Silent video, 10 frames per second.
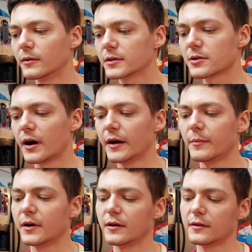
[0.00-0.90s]
So I'm
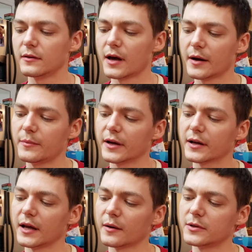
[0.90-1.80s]
like
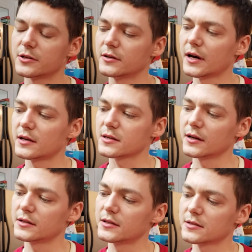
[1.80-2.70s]
an amateur data
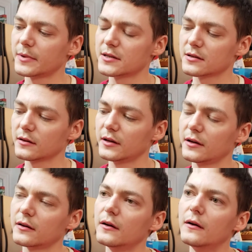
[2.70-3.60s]
scientist basically,
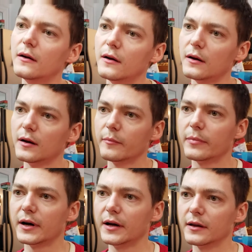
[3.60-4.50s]

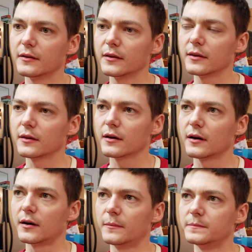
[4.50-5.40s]
but
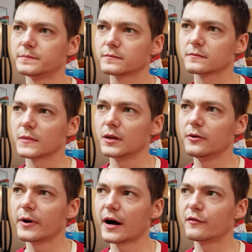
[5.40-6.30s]

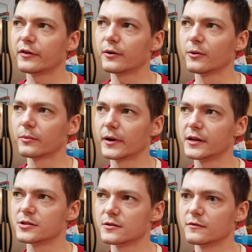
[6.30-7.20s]
you have a whole
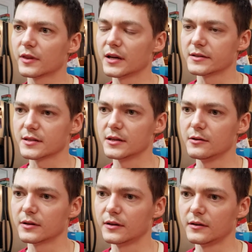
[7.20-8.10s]
range of things that you
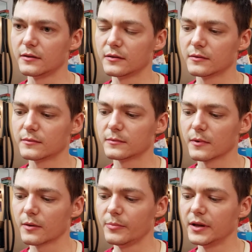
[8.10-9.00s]
can
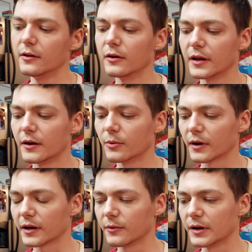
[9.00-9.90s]
be good at
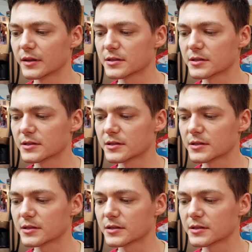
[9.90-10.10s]
working with.